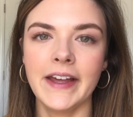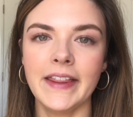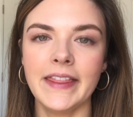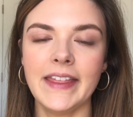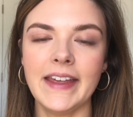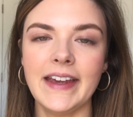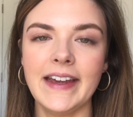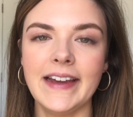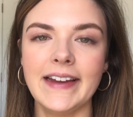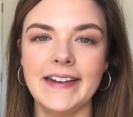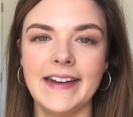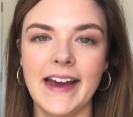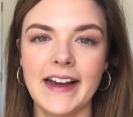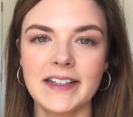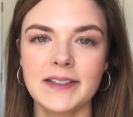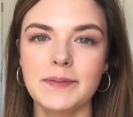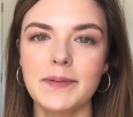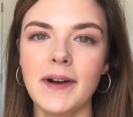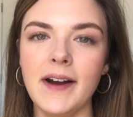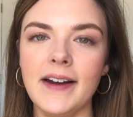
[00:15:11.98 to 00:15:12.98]
The
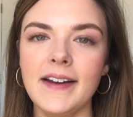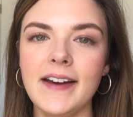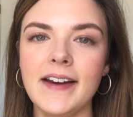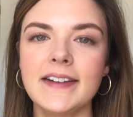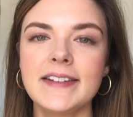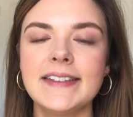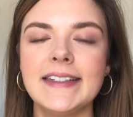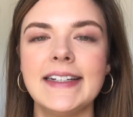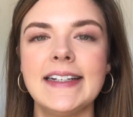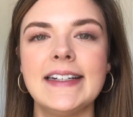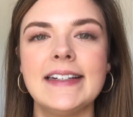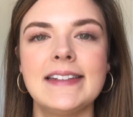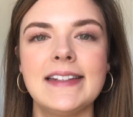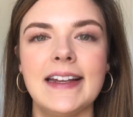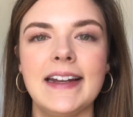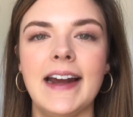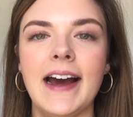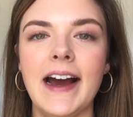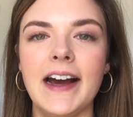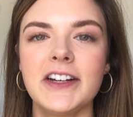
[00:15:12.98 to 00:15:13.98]
next product is
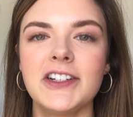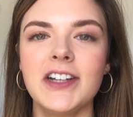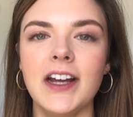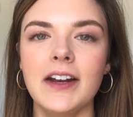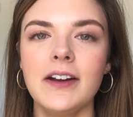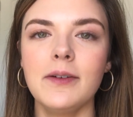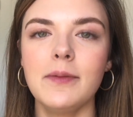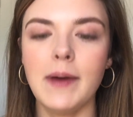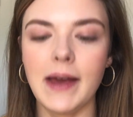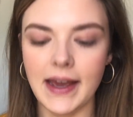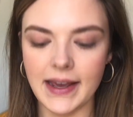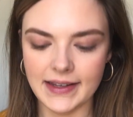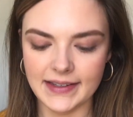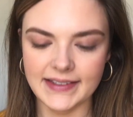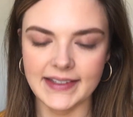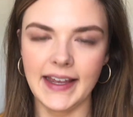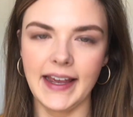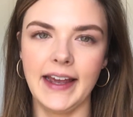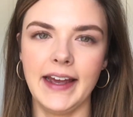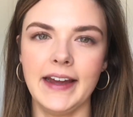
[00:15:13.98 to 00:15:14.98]
an eyeshadow
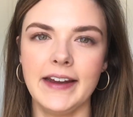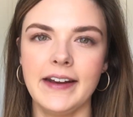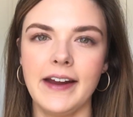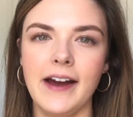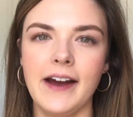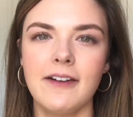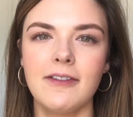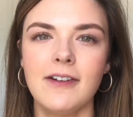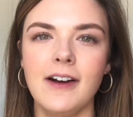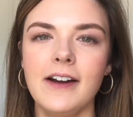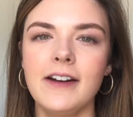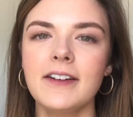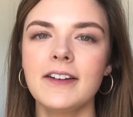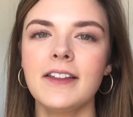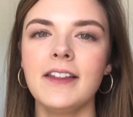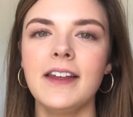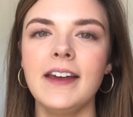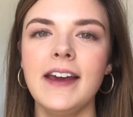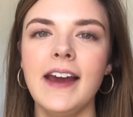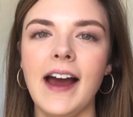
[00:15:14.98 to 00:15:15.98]
base, and
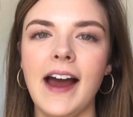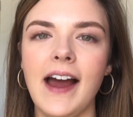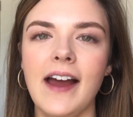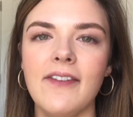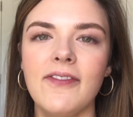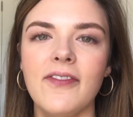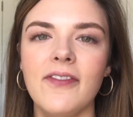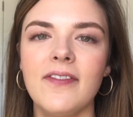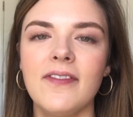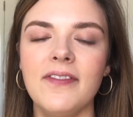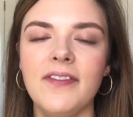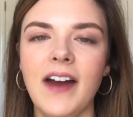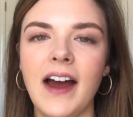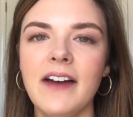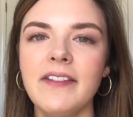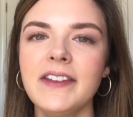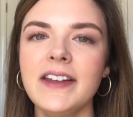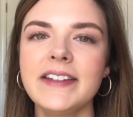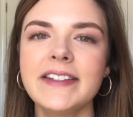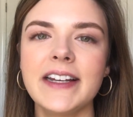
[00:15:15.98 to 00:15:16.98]
ironically, I
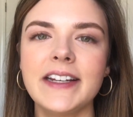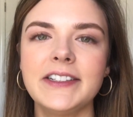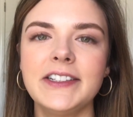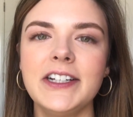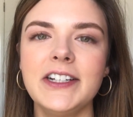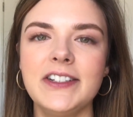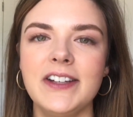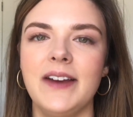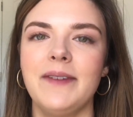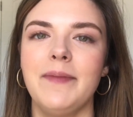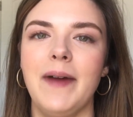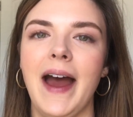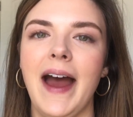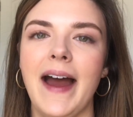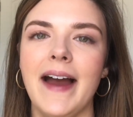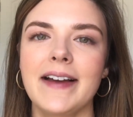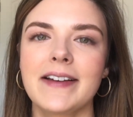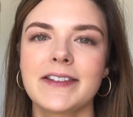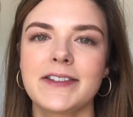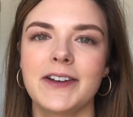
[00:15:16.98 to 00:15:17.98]
found this at TJ
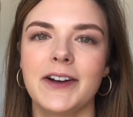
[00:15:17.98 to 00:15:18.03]
Maxx